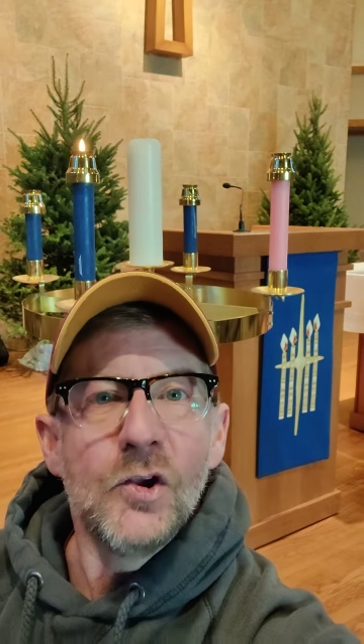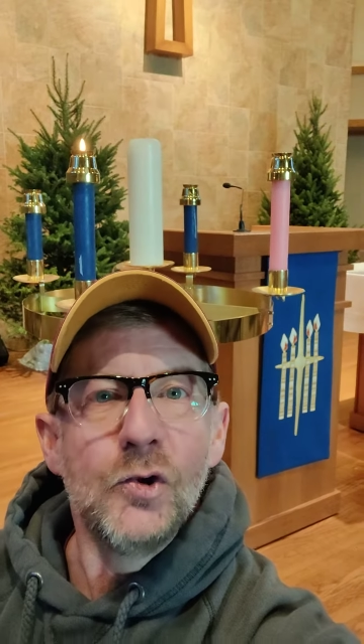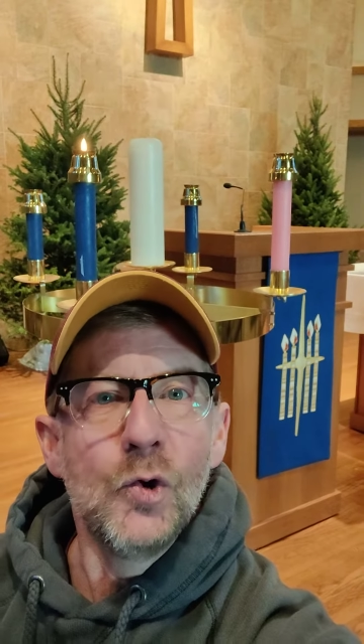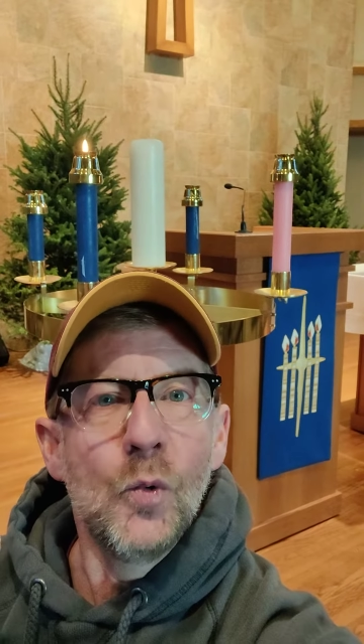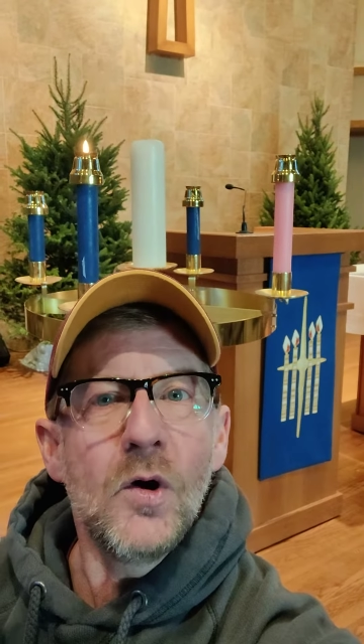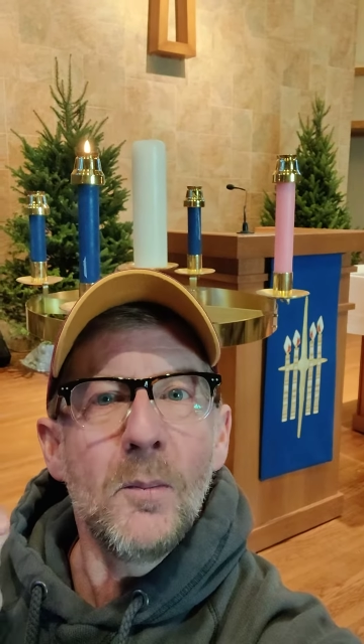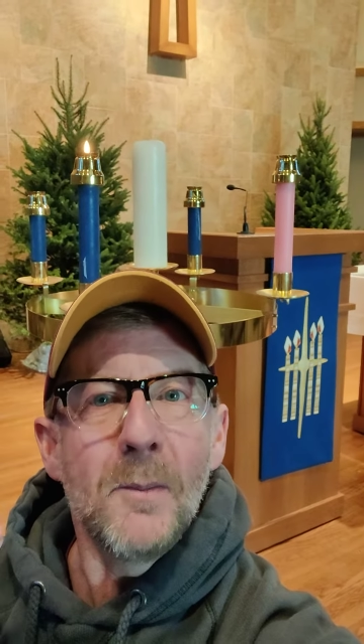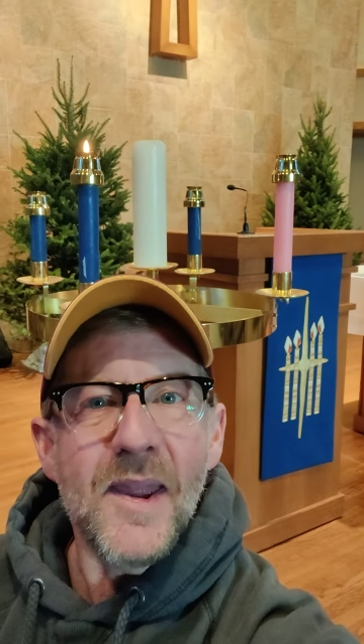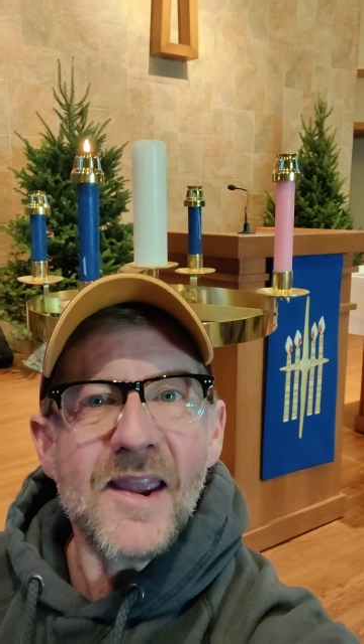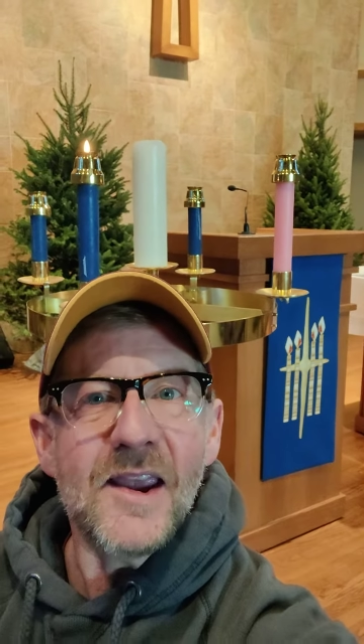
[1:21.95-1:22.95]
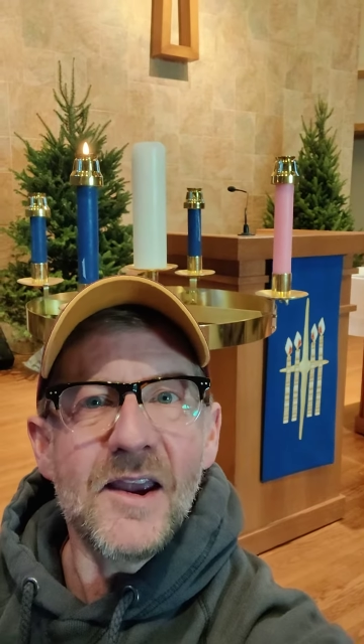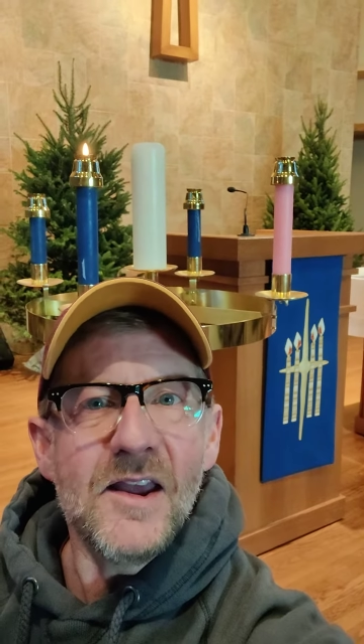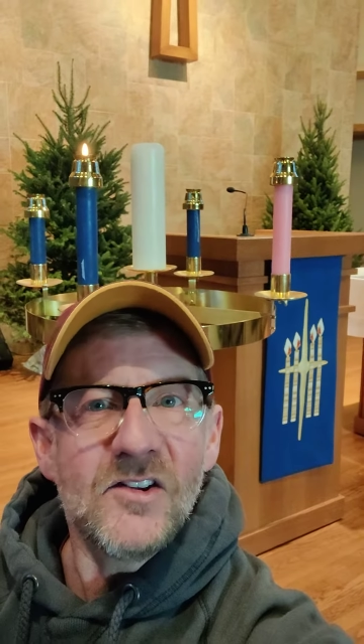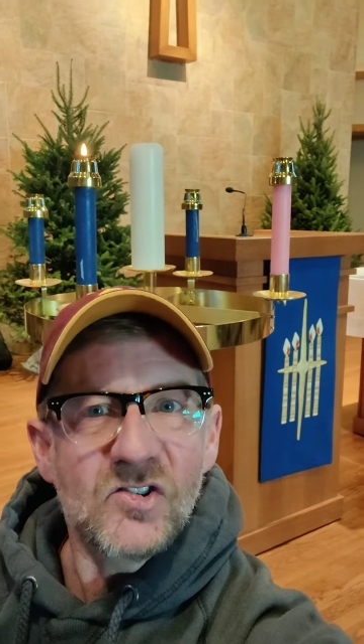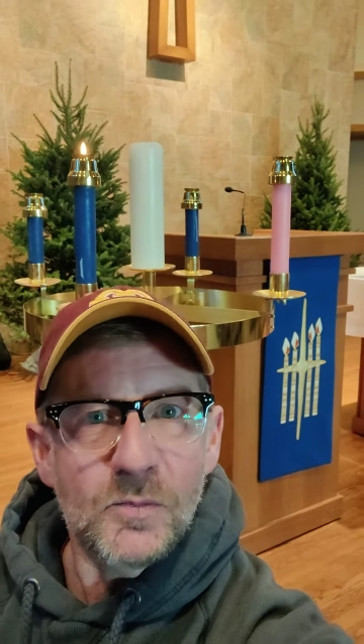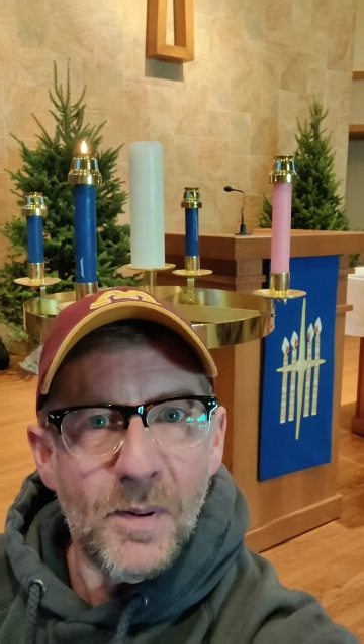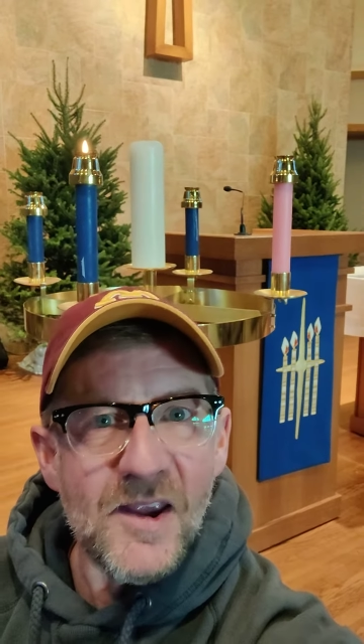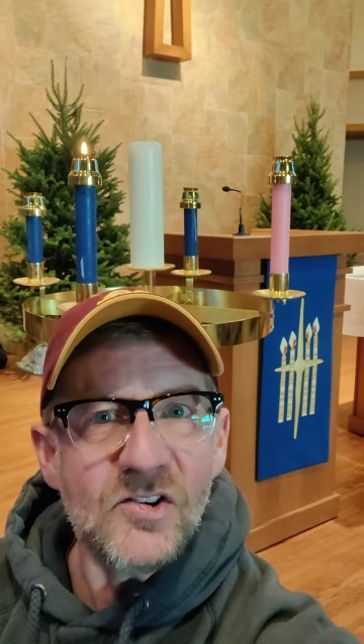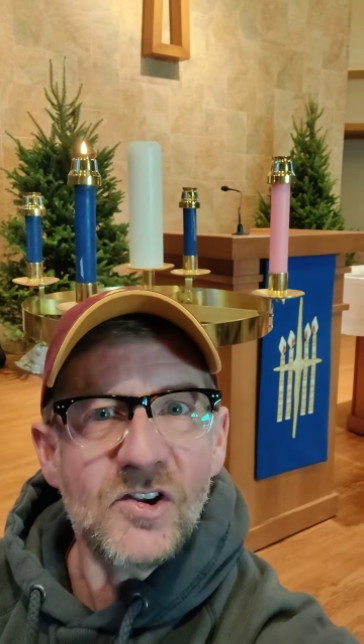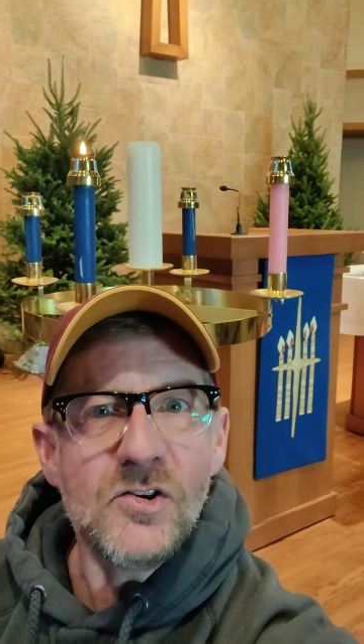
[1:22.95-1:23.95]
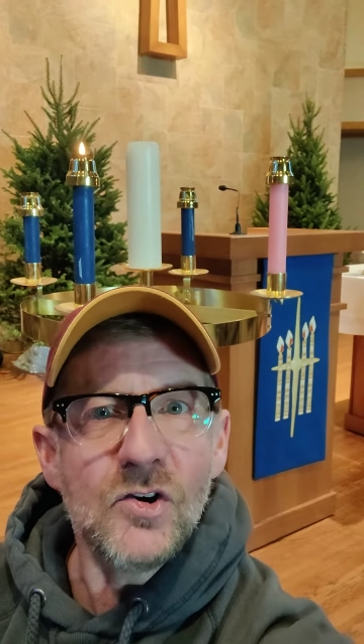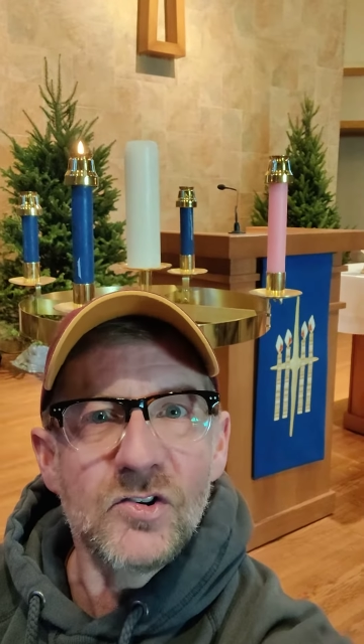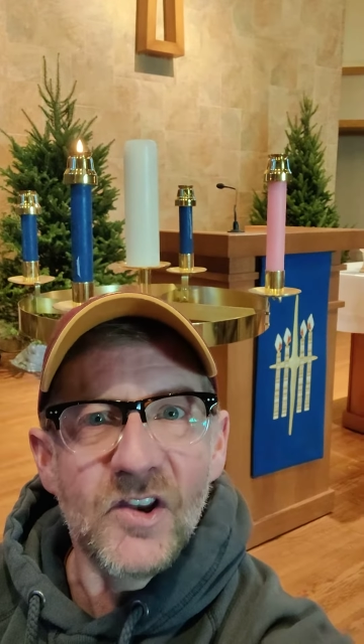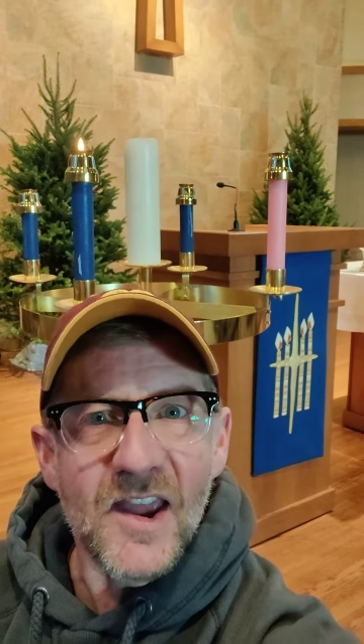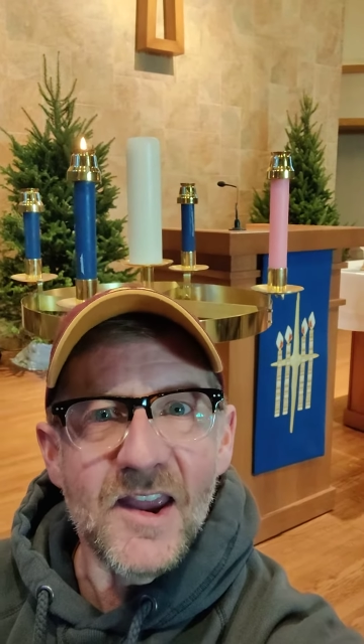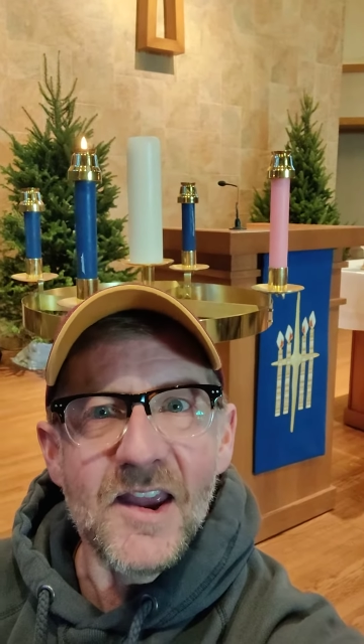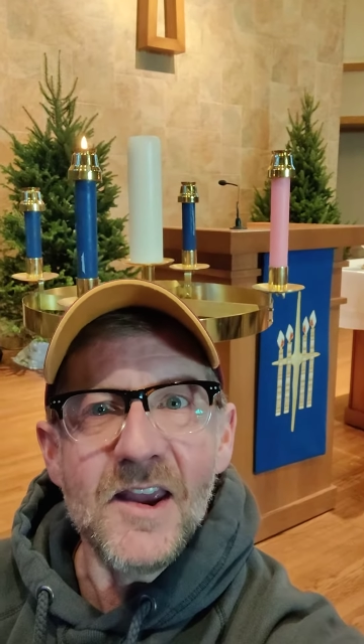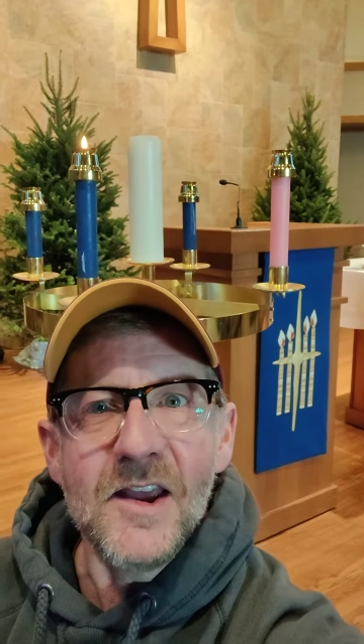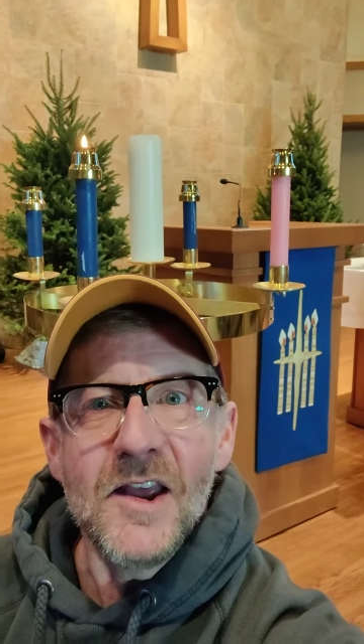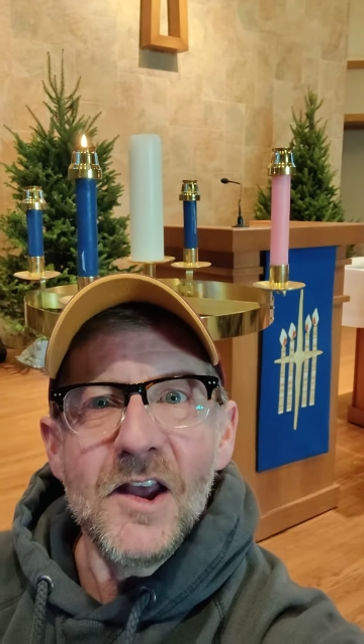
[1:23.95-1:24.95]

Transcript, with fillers: you will make space in your day